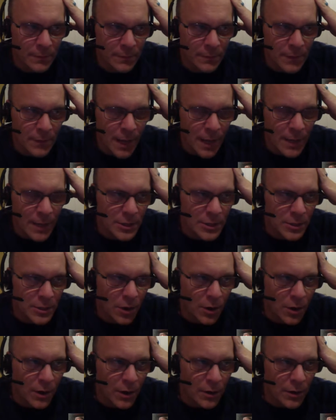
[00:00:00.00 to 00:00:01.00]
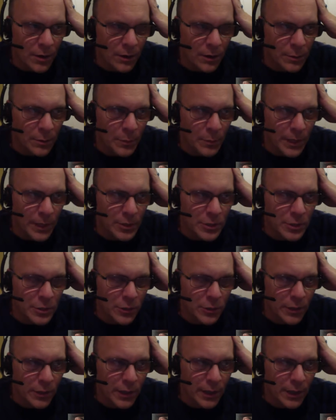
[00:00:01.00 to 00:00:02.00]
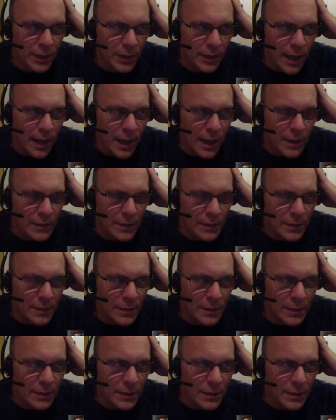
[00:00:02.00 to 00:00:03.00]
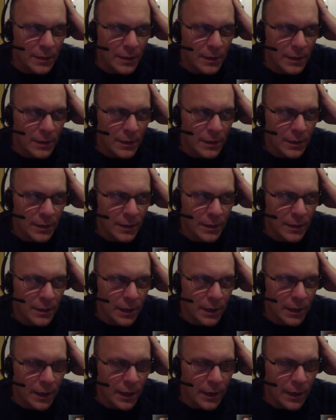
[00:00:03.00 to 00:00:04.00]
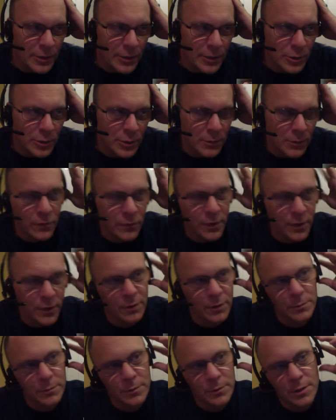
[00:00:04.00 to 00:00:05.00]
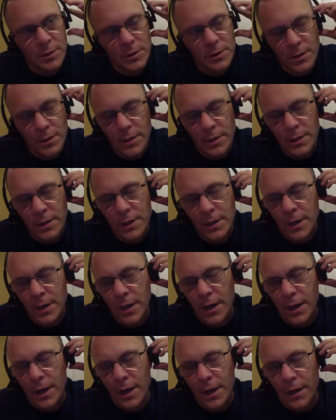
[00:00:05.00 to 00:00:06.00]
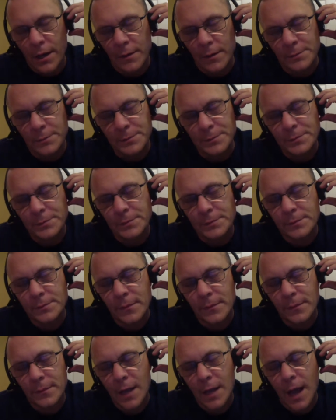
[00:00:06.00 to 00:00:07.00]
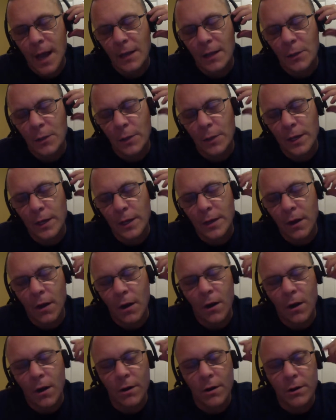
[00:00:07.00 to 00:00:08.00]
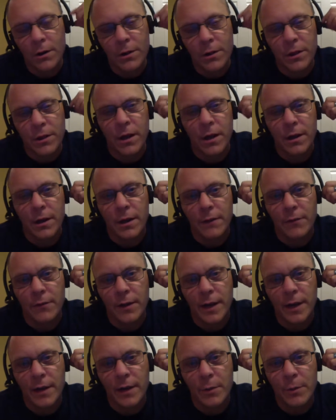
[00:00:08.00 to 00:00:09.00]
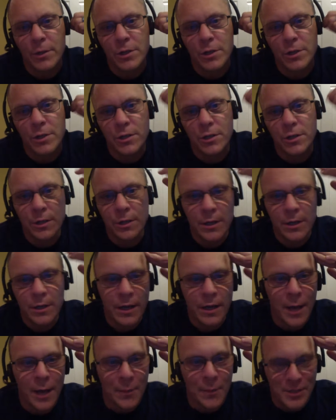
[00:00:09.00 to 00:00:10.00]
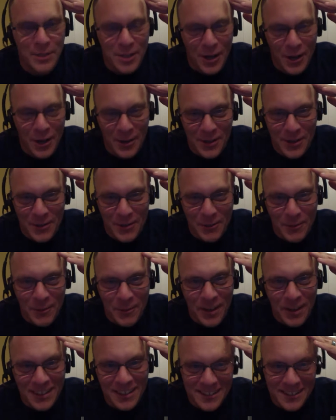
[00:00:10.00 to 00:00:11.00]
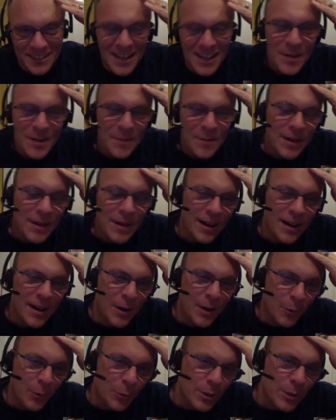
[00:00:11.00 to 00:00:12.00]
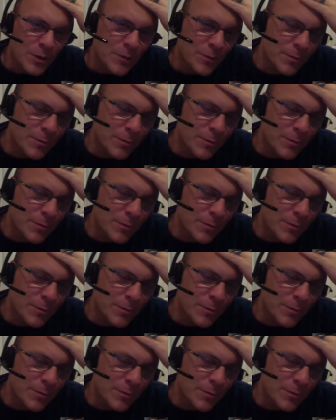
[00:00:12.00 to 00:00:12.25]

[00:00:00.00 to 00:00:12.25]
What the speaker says: I saw it on the big screen at the Exhumed Films Halloween Horror-thon. I forget which episode it was, or which